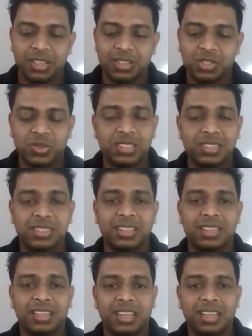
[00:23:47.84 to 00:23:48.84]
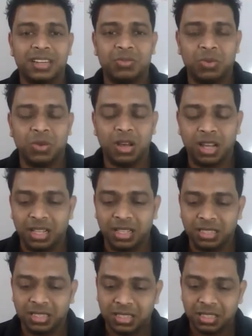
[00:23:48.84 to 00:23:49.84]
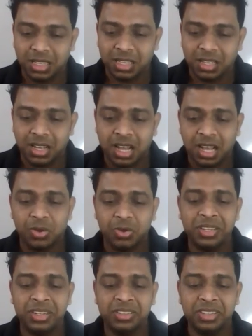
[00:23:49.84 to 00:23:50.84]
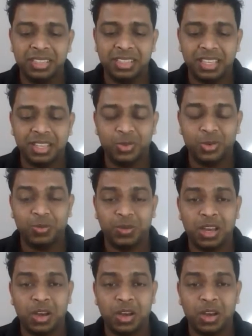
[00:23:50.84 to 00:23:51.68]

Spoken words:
So he's thinking like, wow, how intrigued they would be,